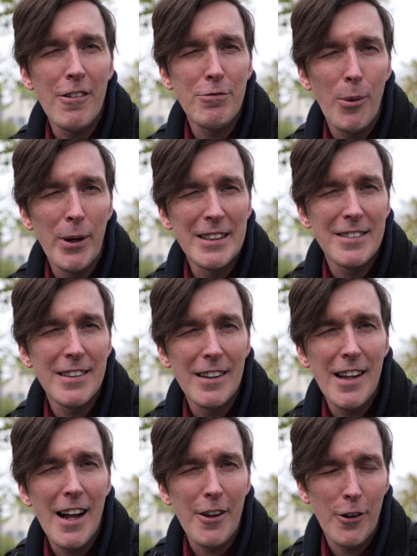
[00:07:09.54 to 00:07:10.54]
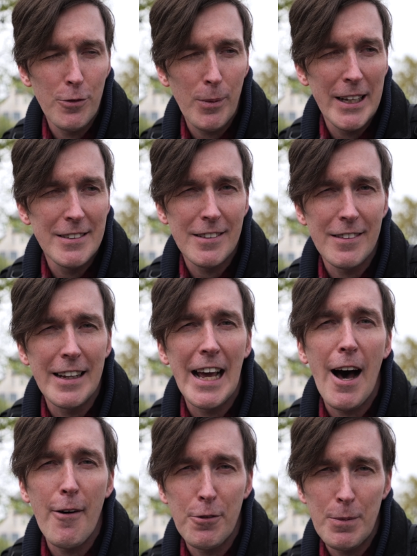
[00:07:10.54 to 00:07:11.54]
off point to see a lot of those places in the
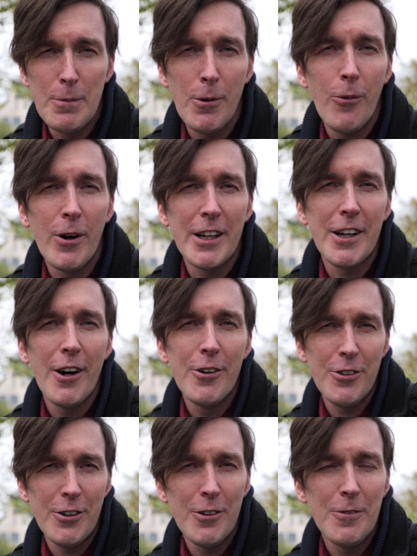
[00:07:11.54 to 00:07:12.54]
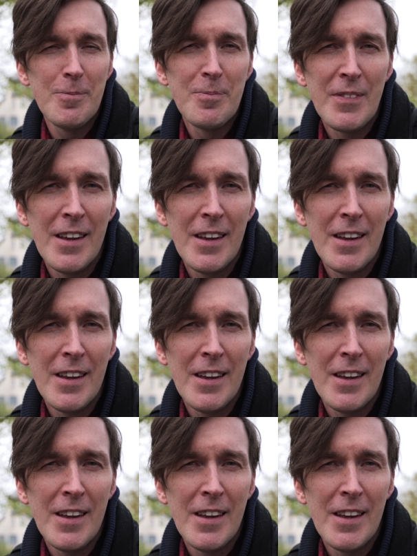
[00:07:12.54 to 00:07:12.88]
Alps people want to go to,